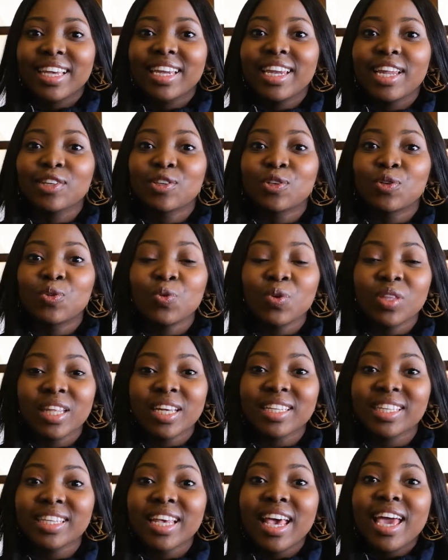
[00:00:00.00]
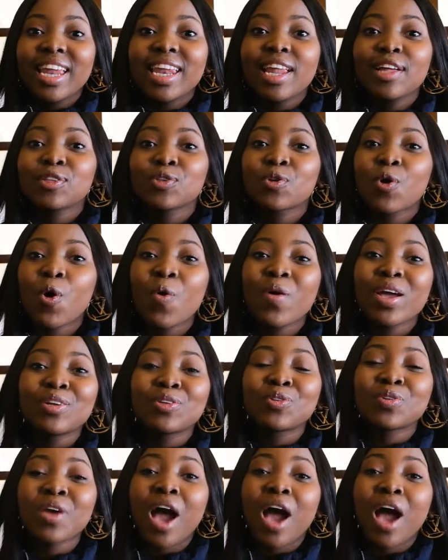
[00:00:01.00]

let's do this. Let's go into